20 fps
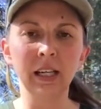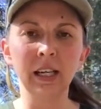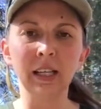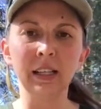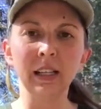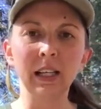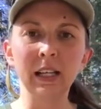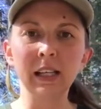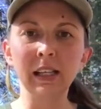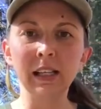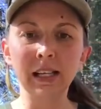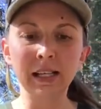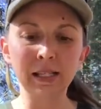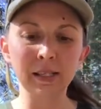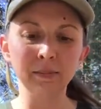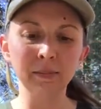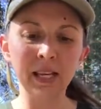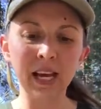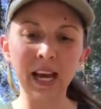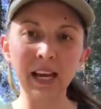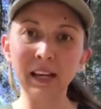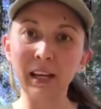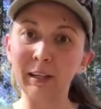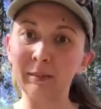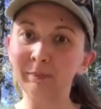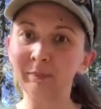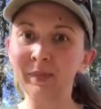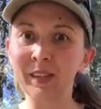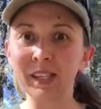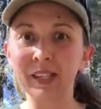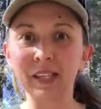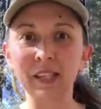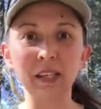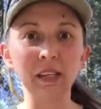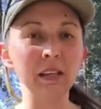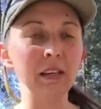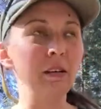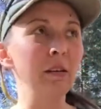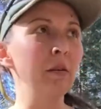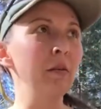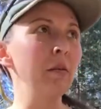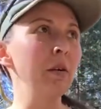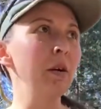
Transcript: and then collect some data to see